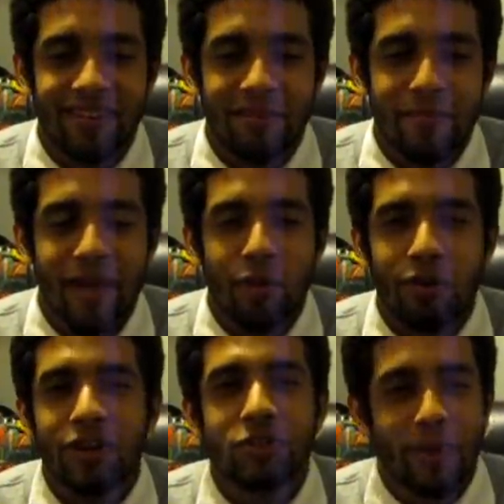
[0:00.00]
Mail
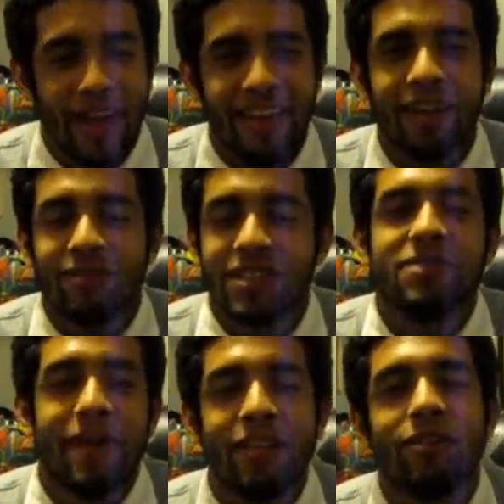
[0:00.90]
Order Japan. That was it.
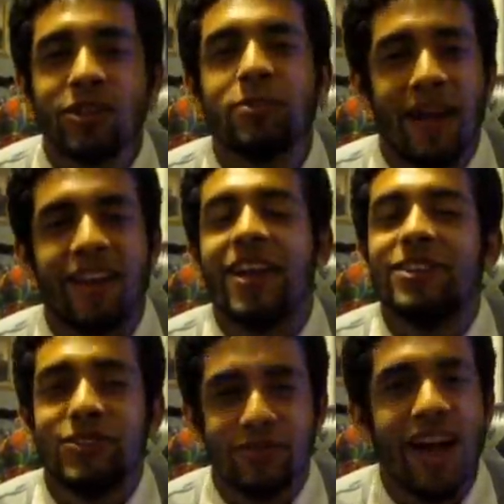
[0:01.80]
Mail Order Japan.
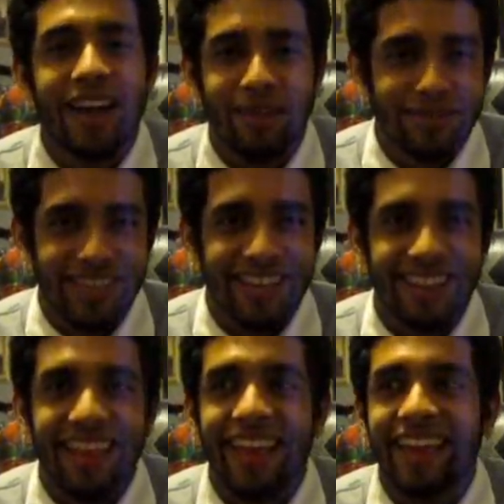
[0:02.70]
Do not use
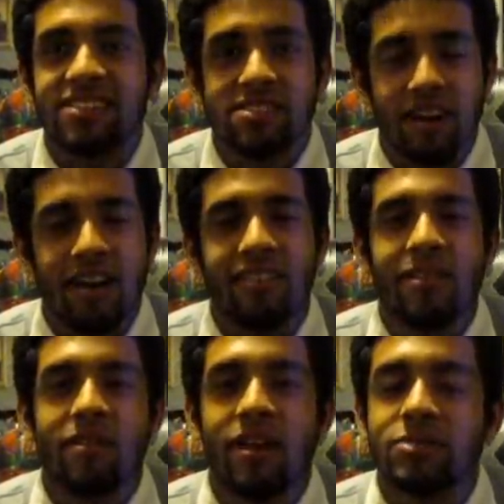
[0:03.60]
it. They suck.
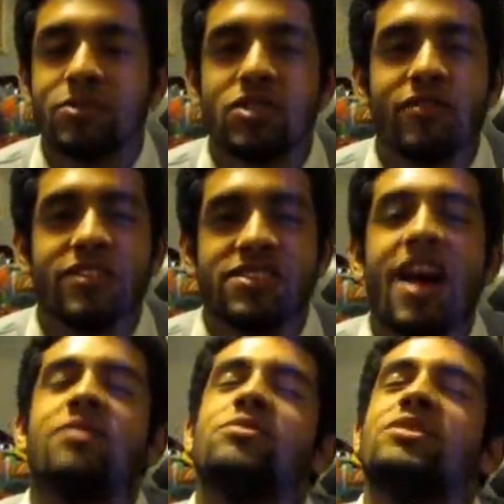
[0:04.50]
Customer service is
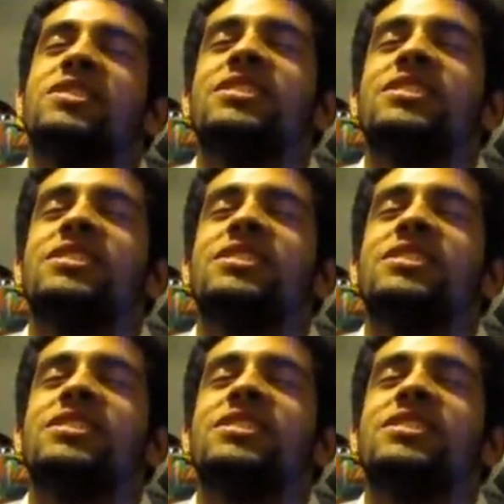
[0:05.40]
absolutely